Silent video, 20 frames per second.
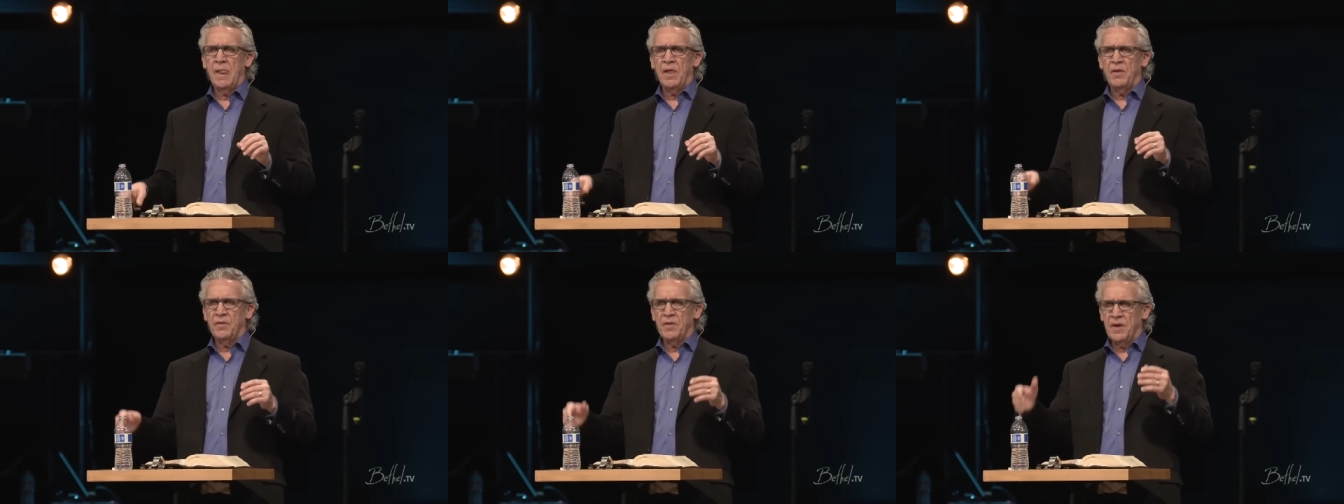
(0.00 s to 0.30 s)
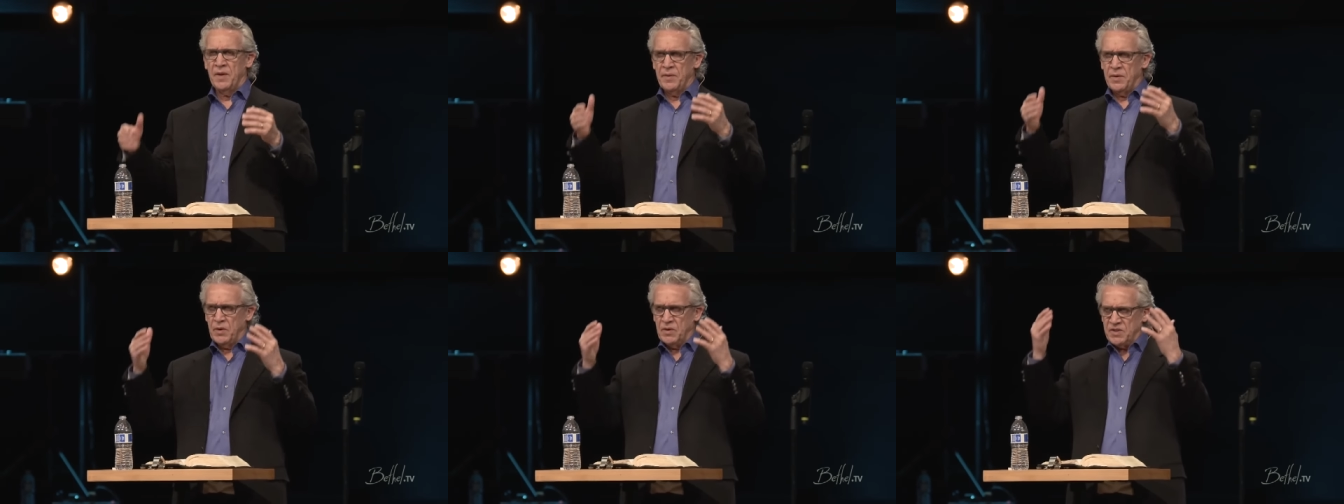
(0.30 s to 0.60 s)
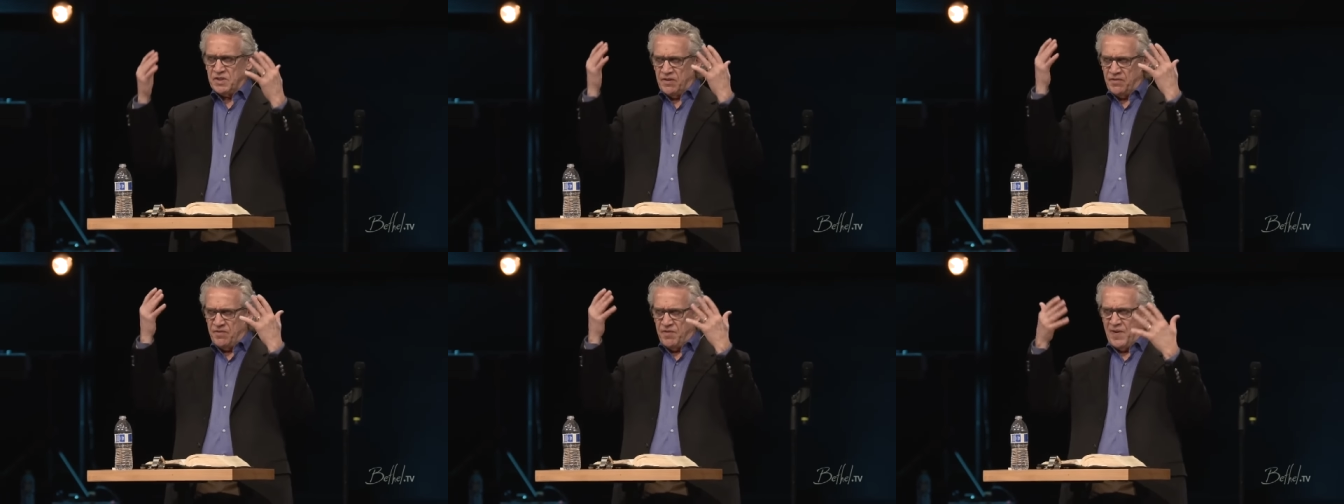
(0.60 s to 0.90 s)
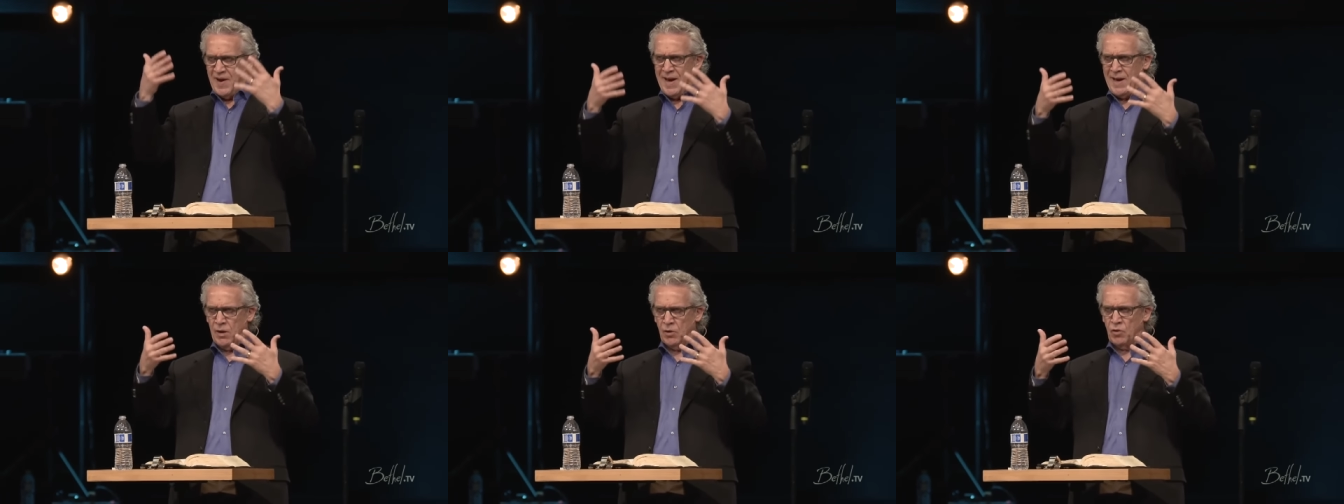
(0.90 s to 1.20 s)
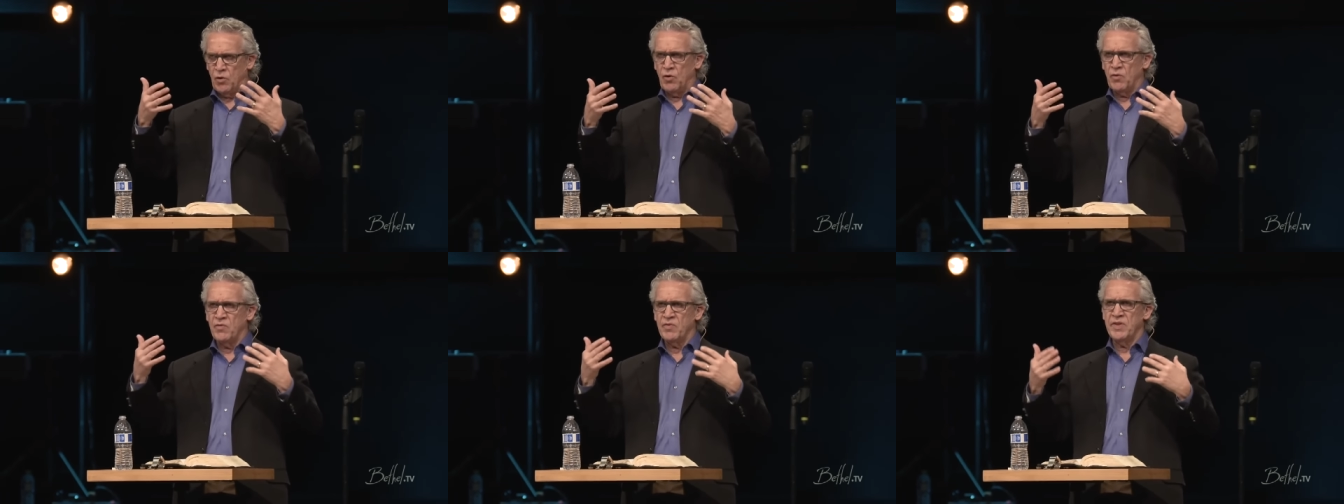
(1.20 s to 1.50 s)
that there's a veil
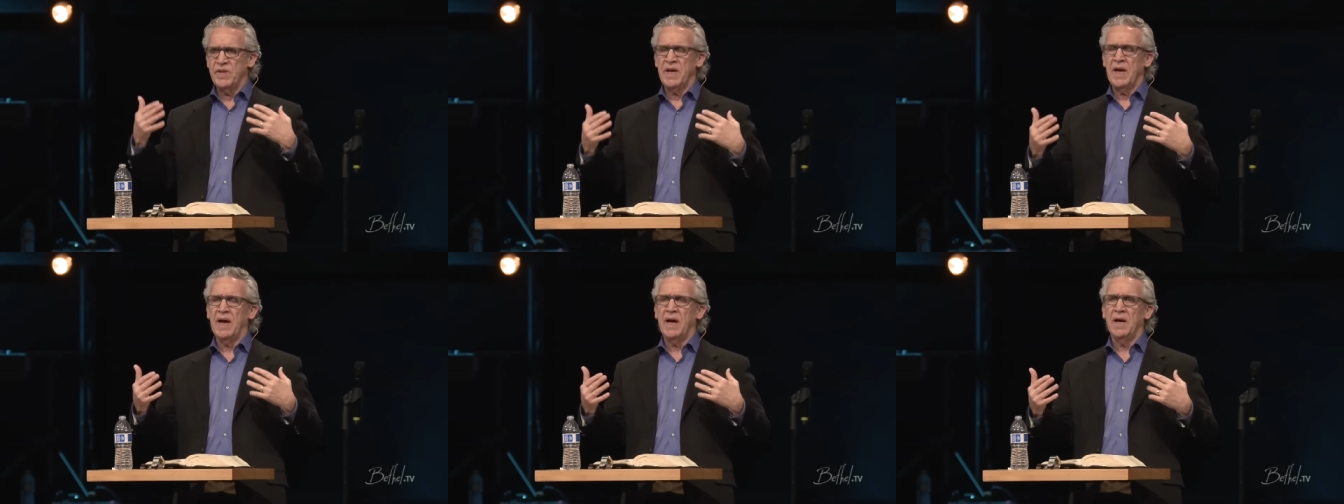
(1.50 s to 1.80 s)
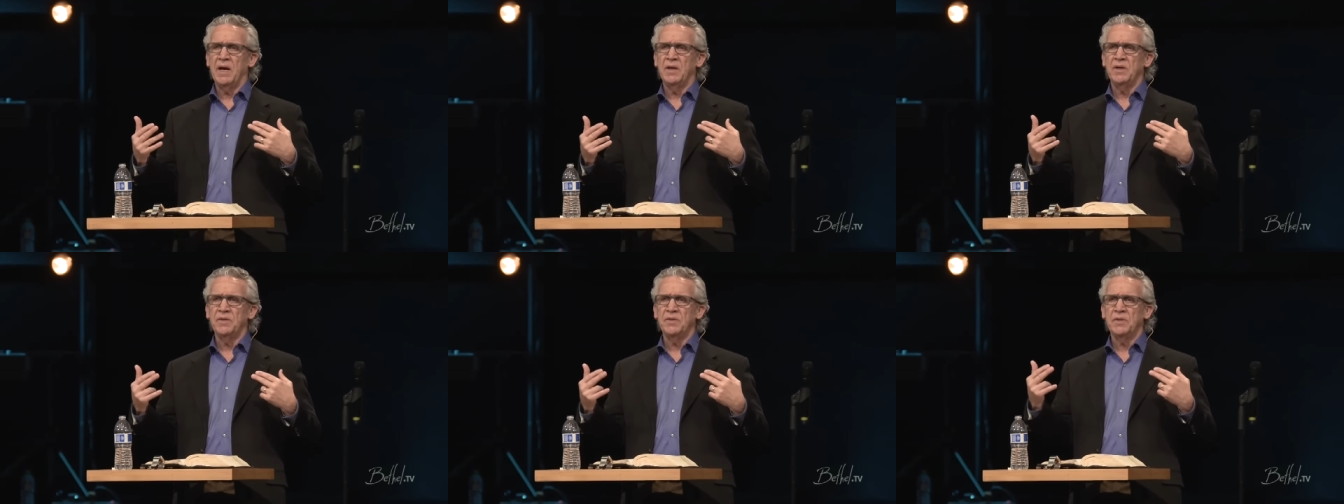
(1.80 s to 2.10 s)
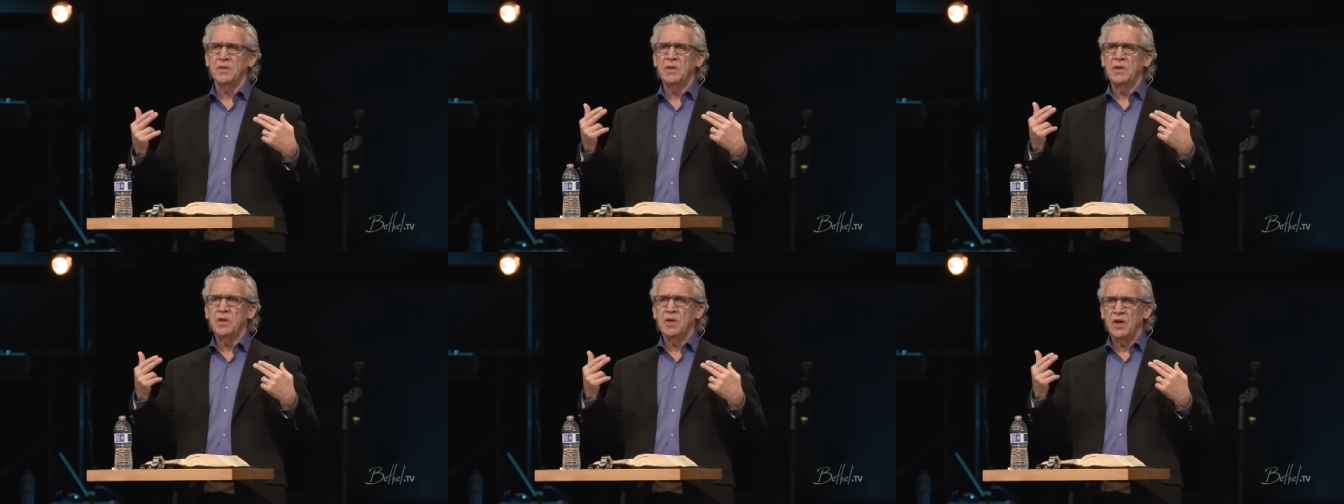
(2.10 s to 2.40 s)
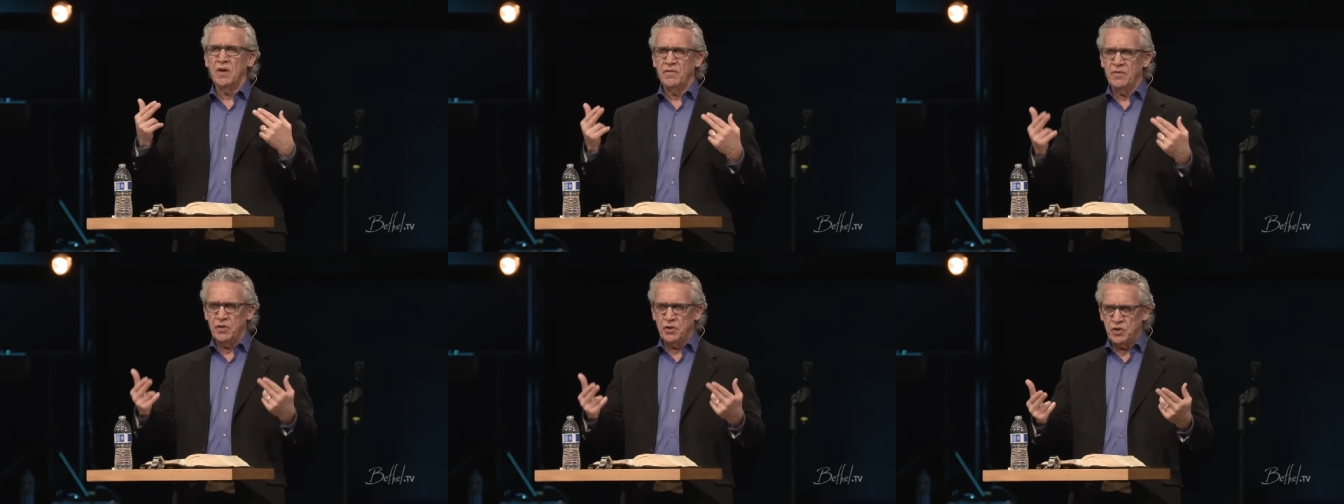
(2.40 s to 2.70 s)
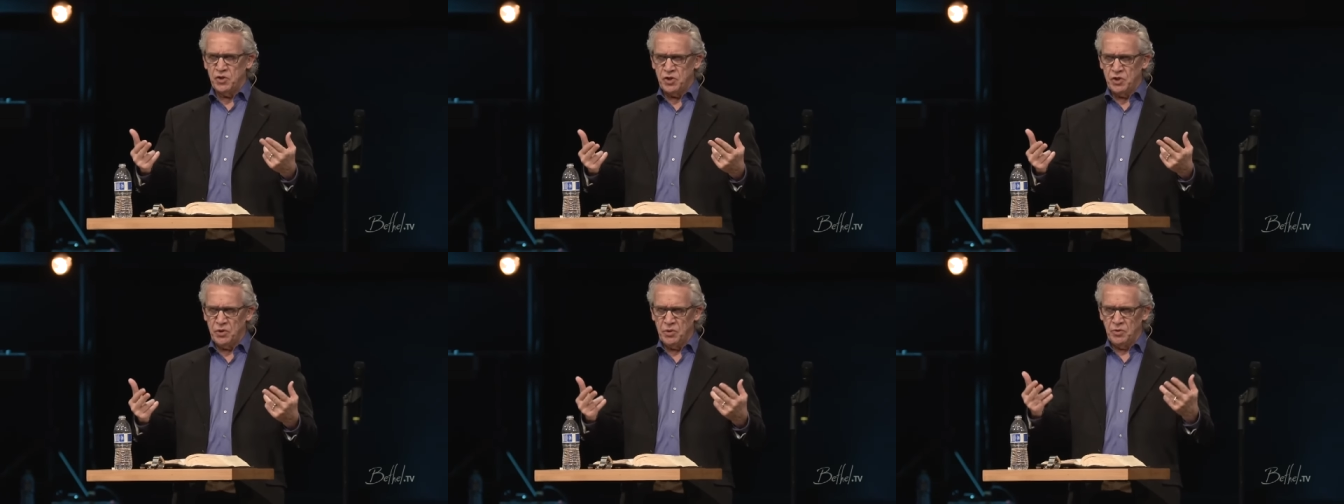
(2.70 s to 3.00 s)
over the eyes of the
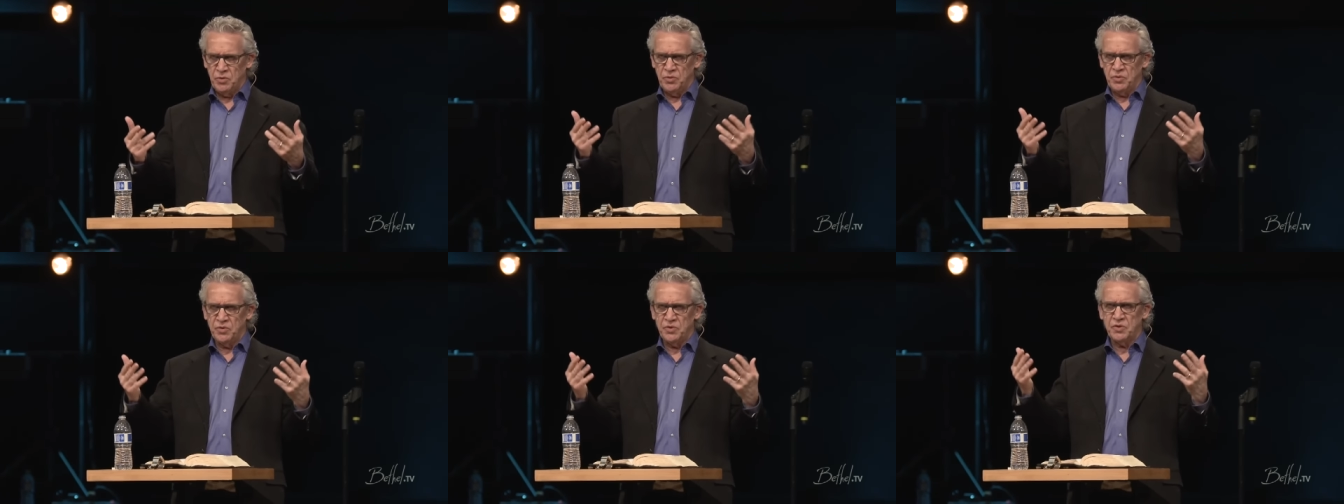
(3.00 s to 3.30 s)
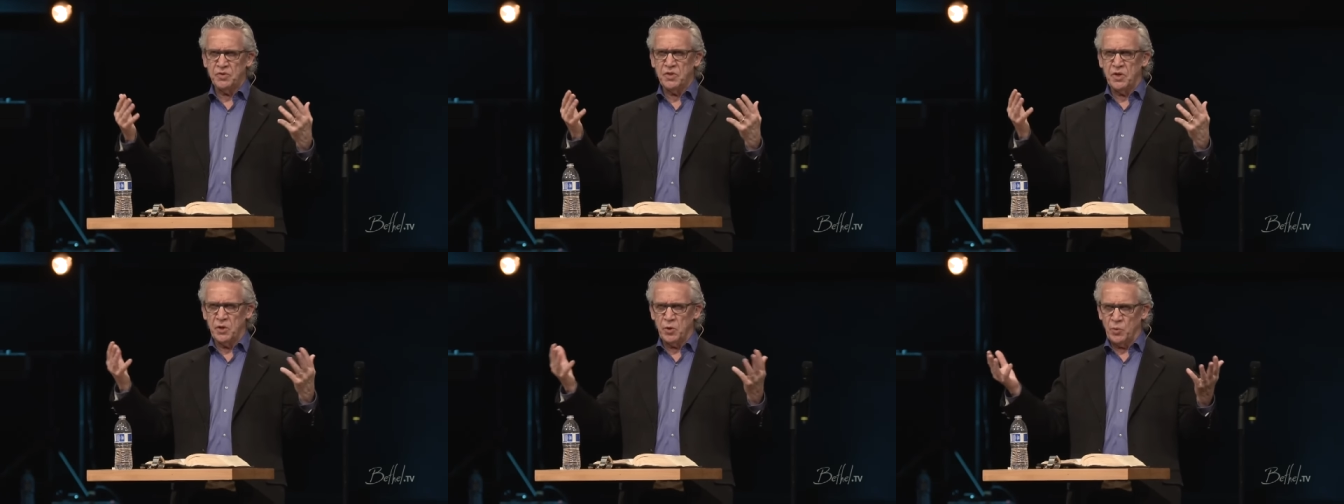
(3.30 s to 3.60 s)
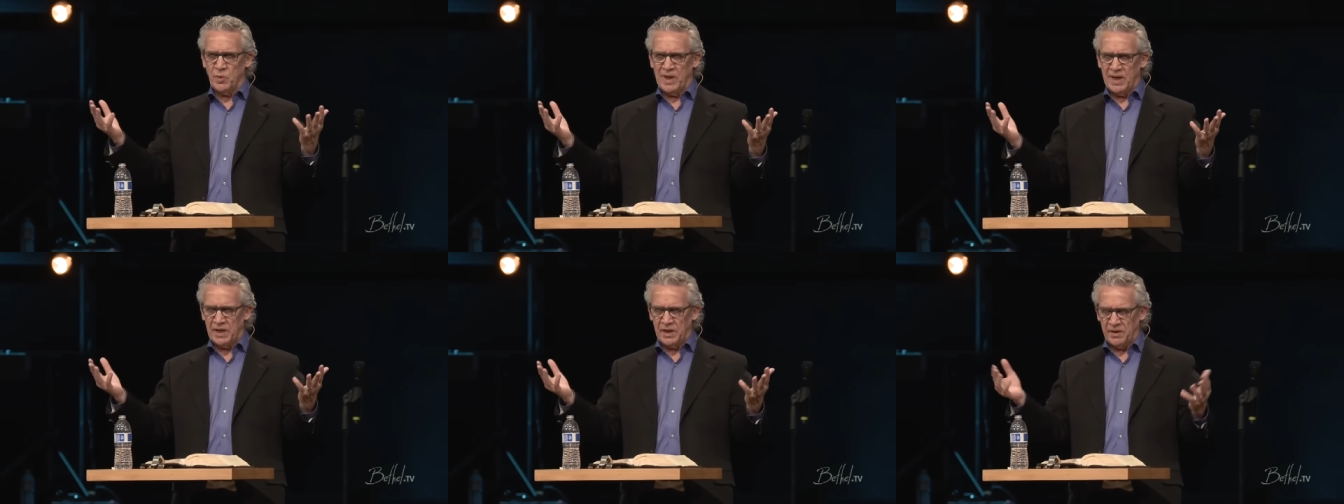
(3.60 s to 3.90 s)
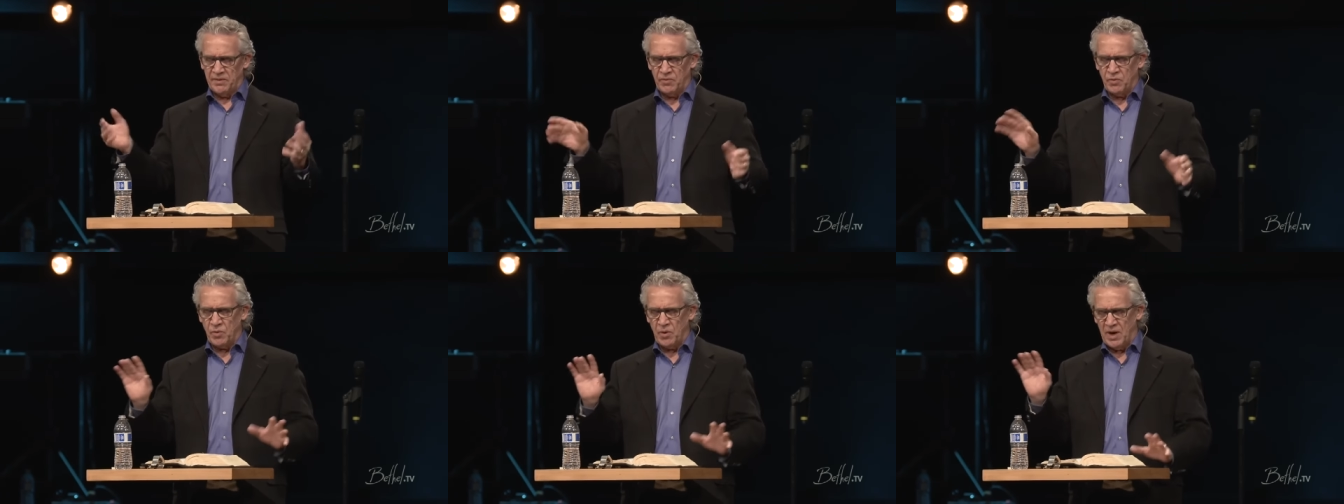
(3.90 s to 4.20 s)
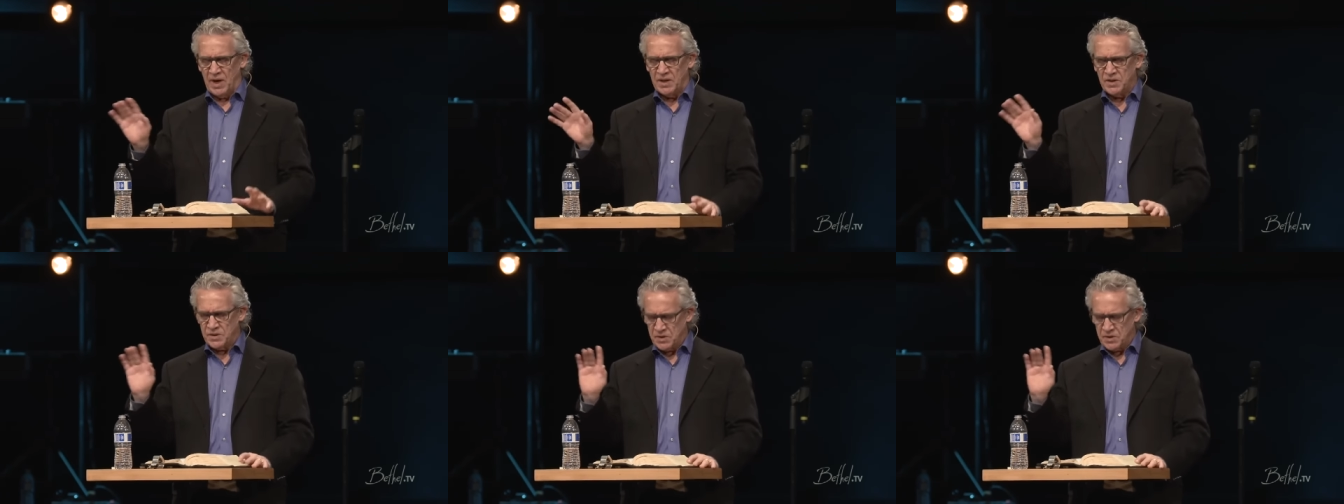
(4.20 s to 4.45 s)
Jews to the reality of Christ,